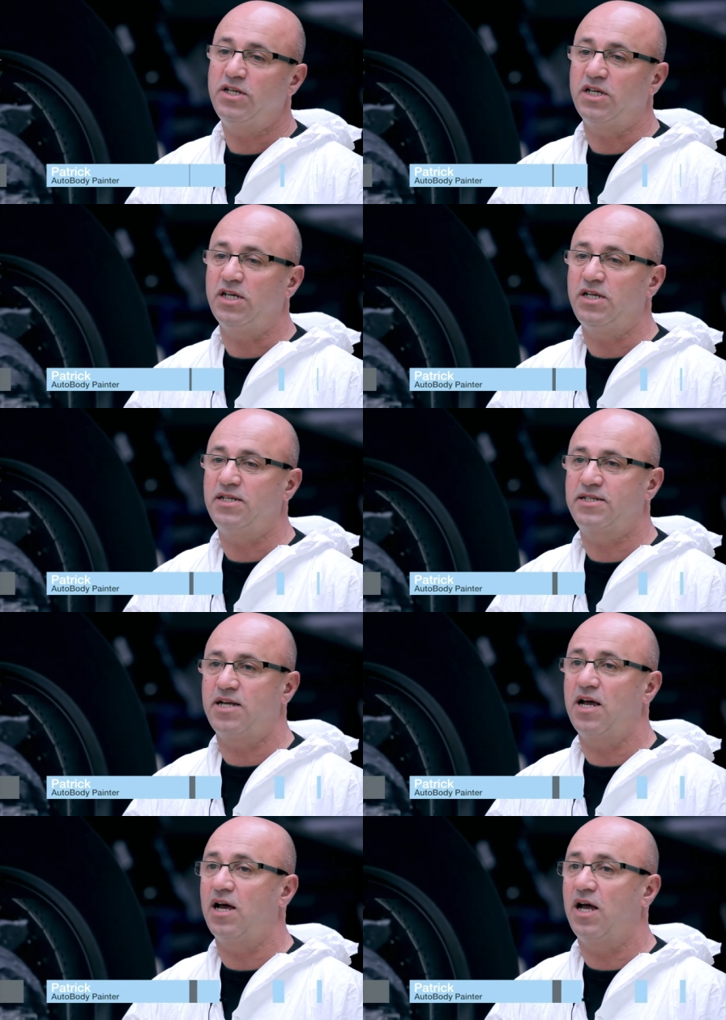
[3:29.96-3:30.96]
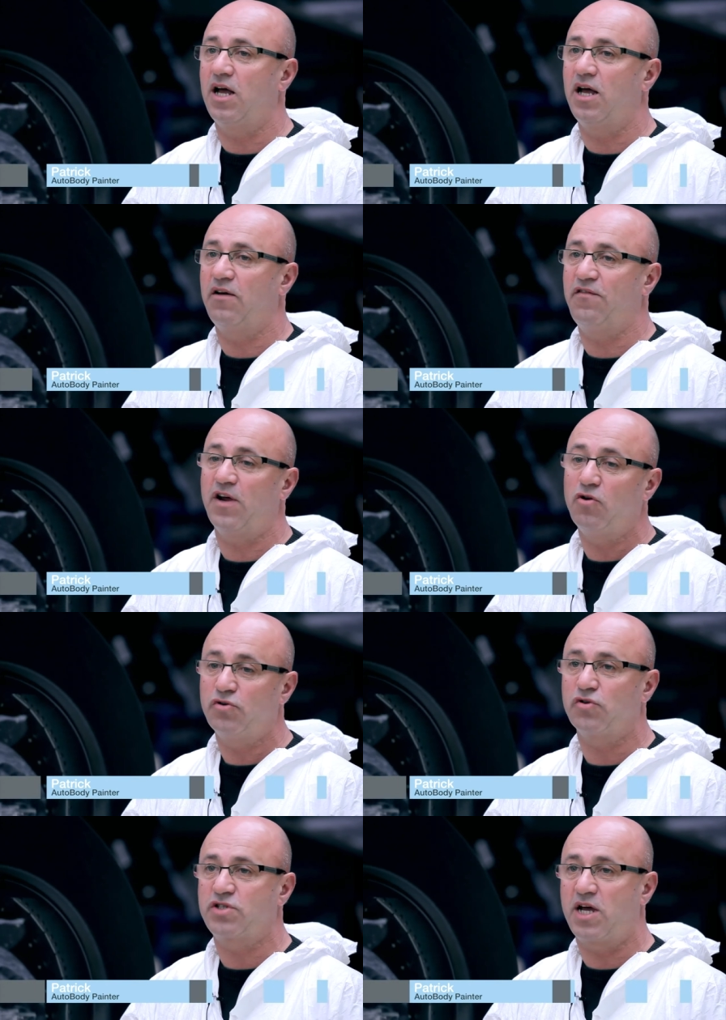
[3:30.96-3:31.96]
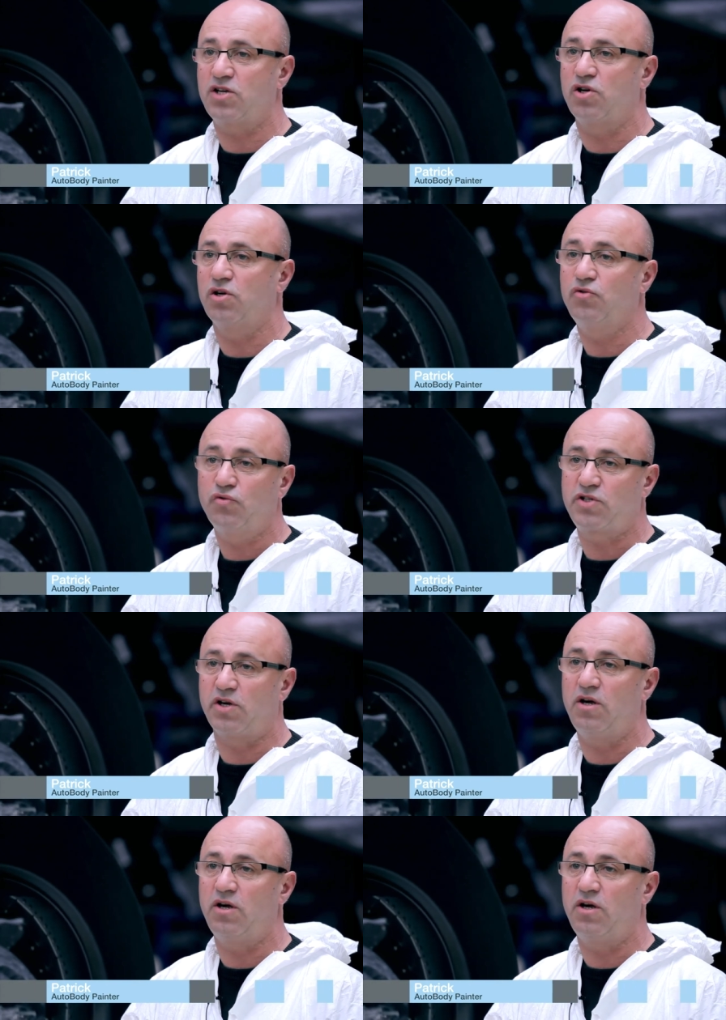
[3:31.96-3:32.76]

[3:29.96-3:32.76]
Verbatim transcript: It's a machine that doses all by itself.